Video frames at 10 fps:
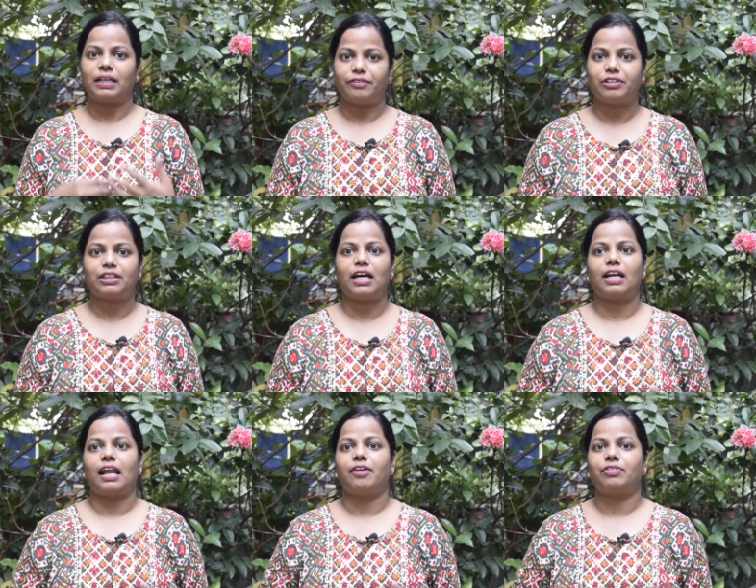living their
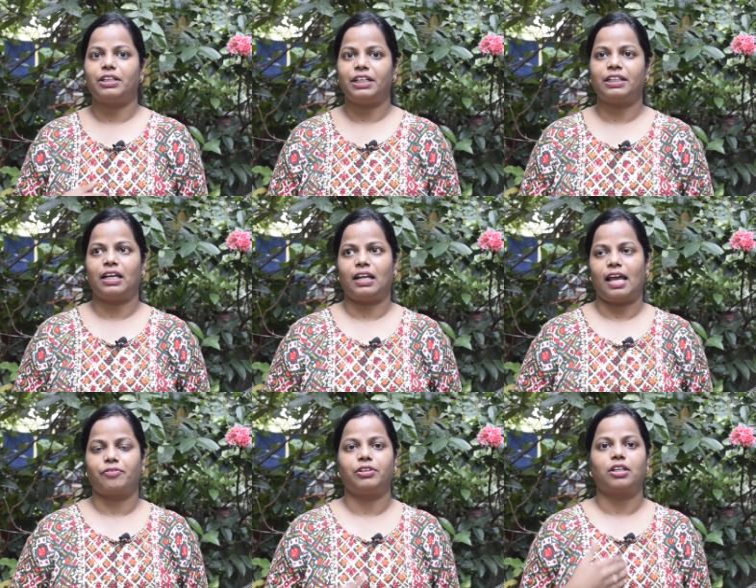life leading their
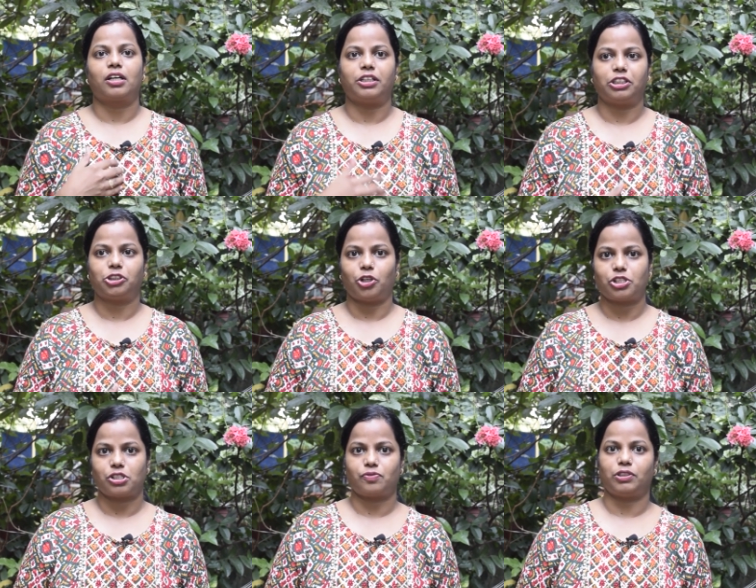life with the career
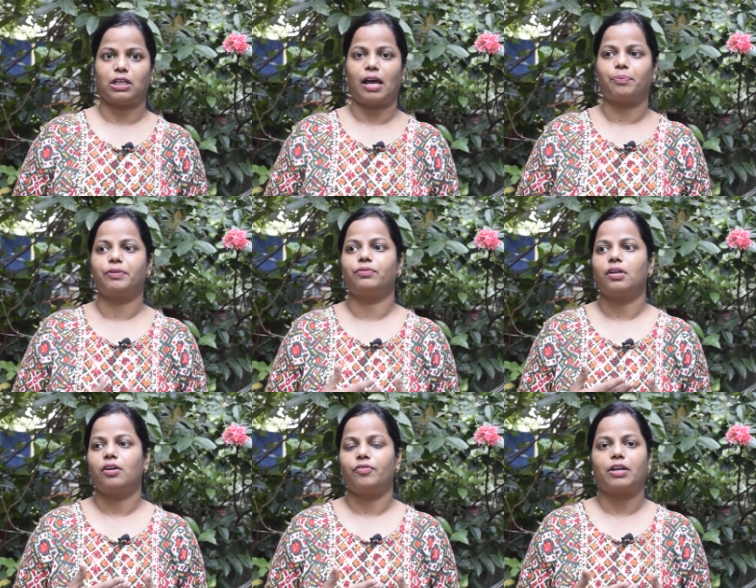choices which have been
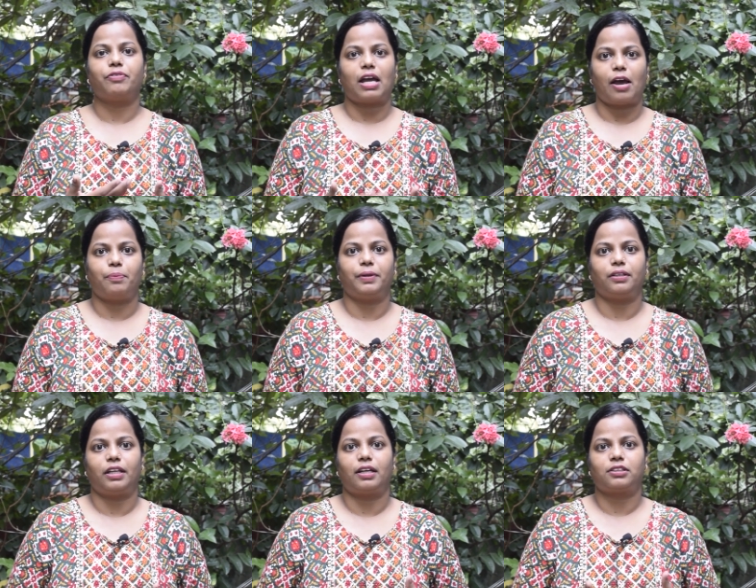where we have
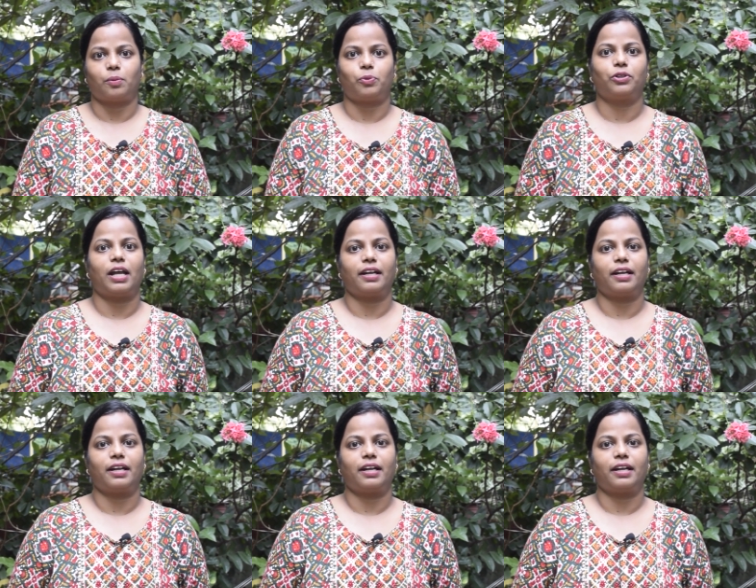been their support and